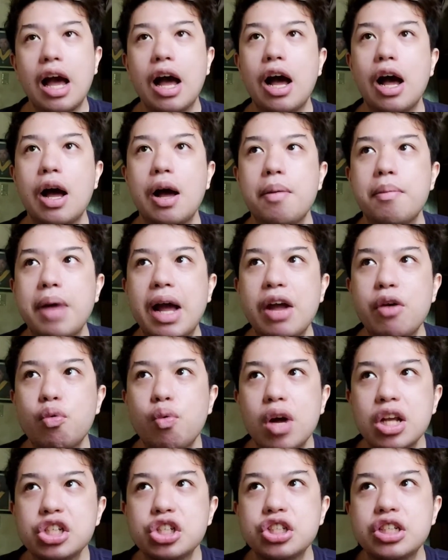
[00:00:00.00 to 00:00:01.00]
Um, I
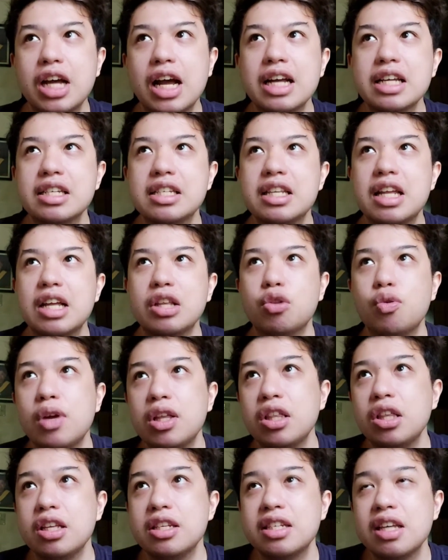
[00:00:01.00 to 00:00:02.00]
watched guys the
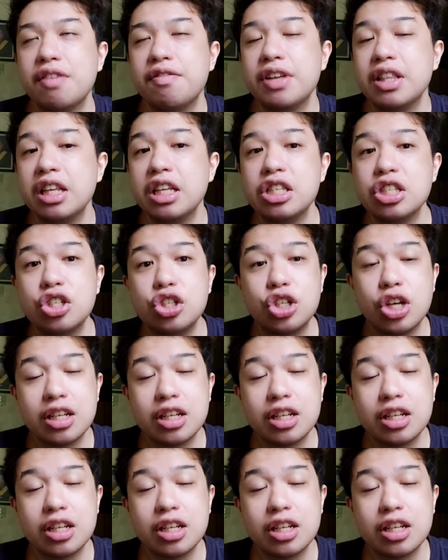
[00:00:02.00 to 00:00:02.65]
twenty seventeen's